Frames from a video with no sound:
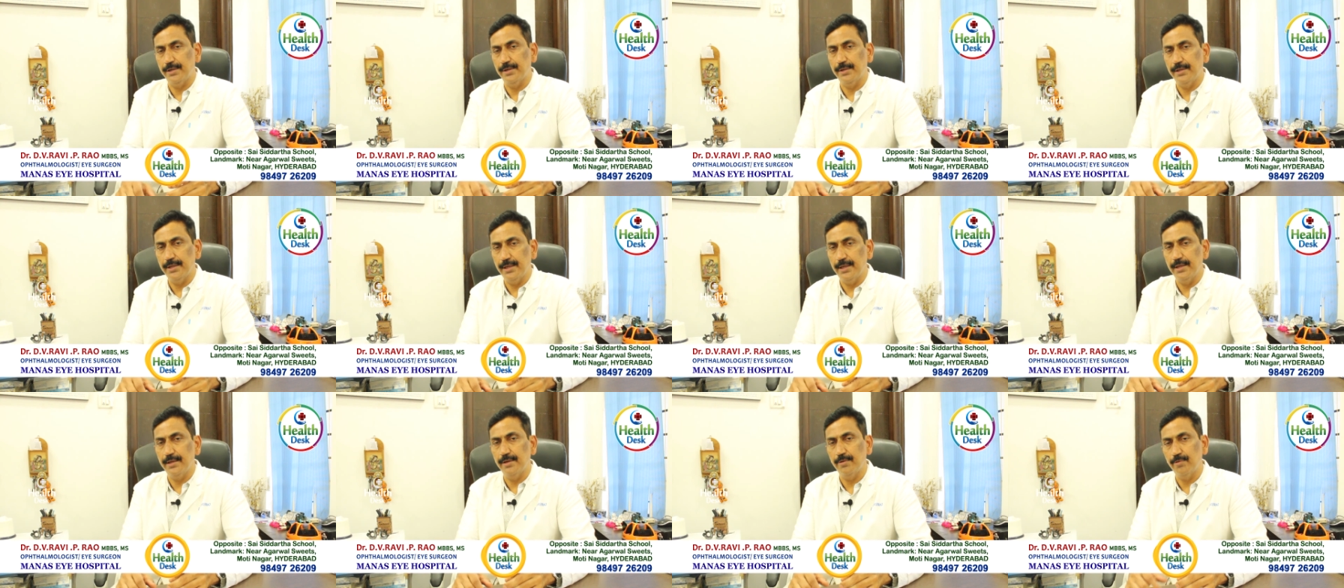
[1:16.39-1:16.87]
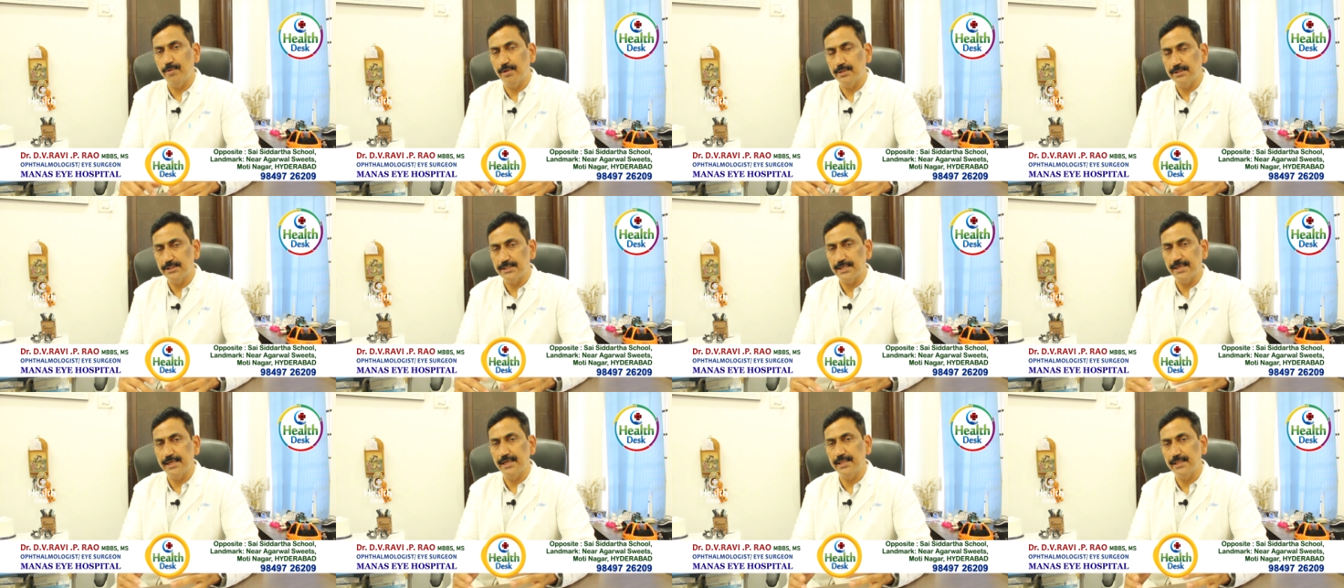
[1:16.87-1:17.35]
Uh,
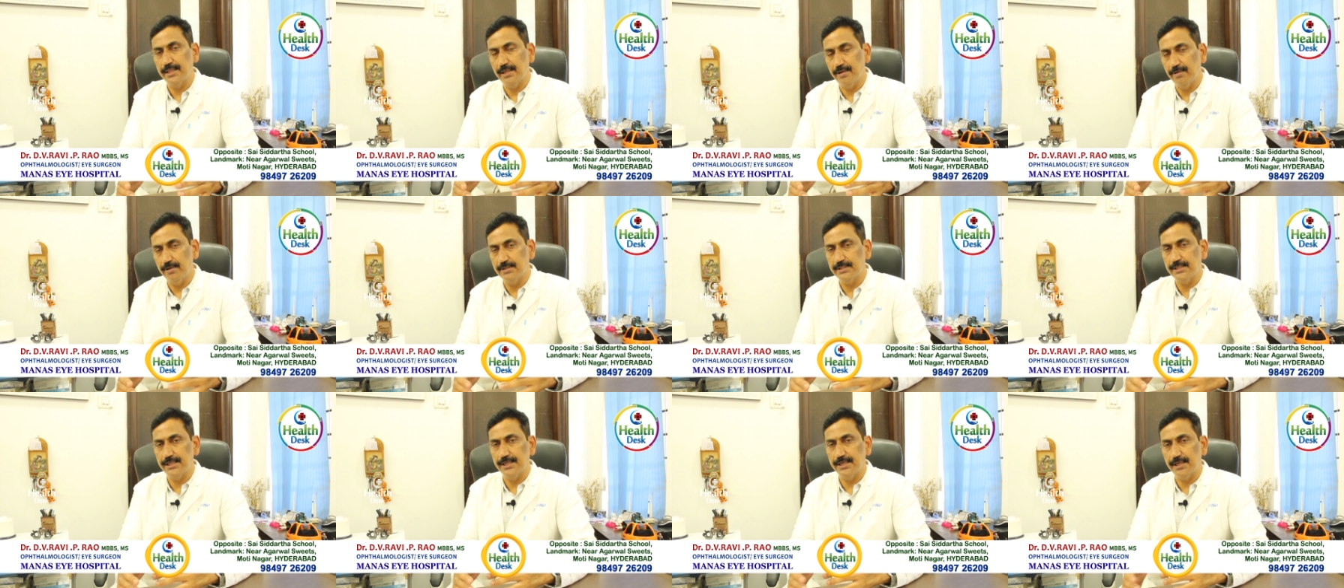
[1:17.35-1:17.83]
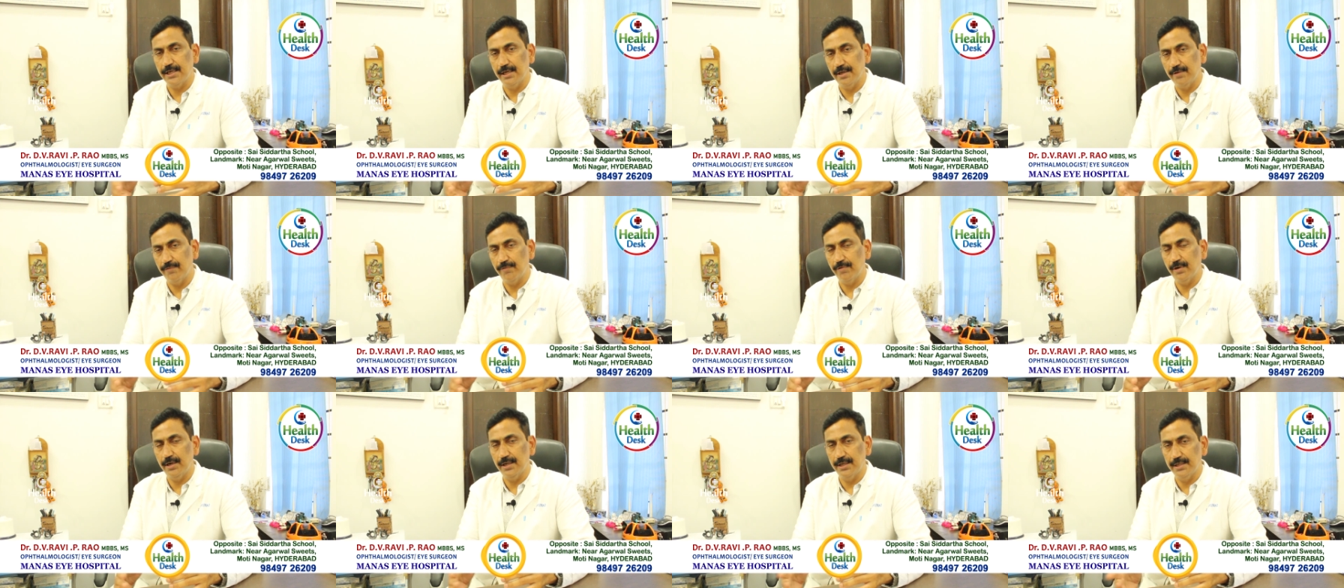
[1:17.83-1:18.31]
once again, they will see
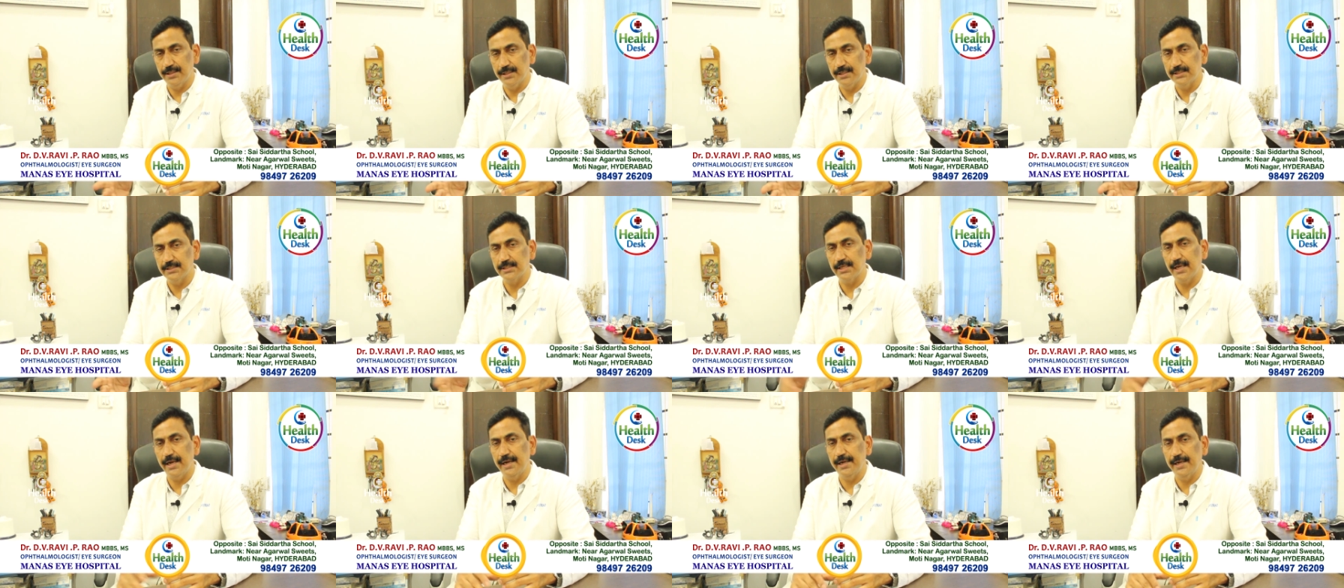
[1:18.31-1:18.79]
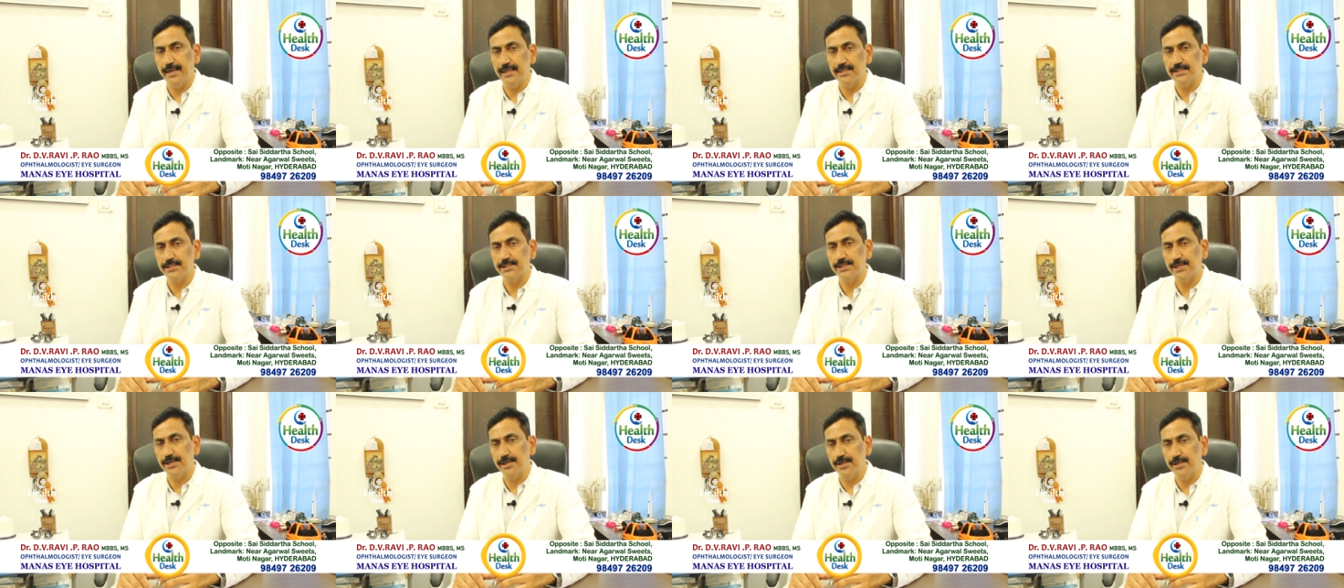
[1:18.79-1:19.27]
carefully this eye
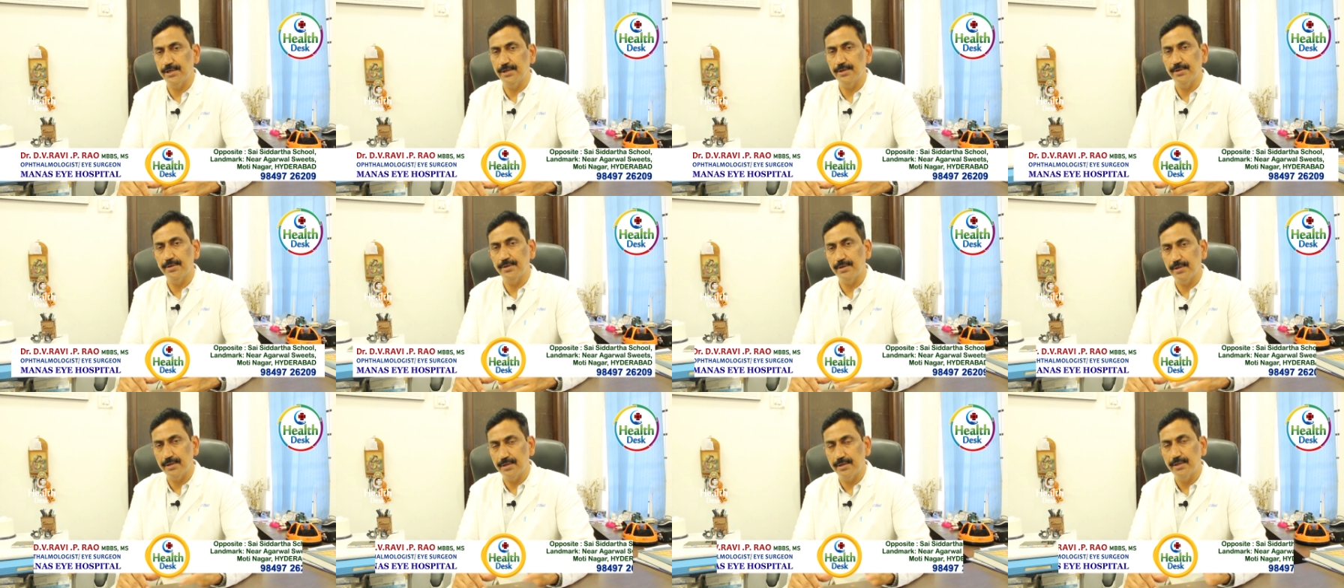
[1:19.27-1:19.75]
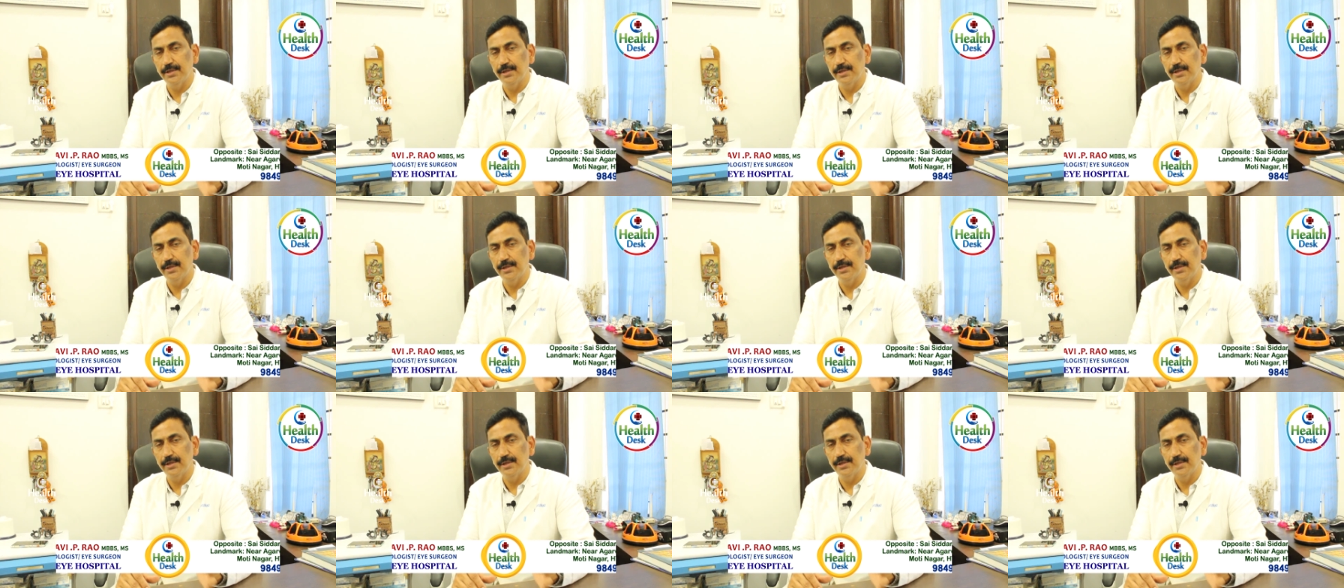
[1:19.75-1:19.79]
tension and uh,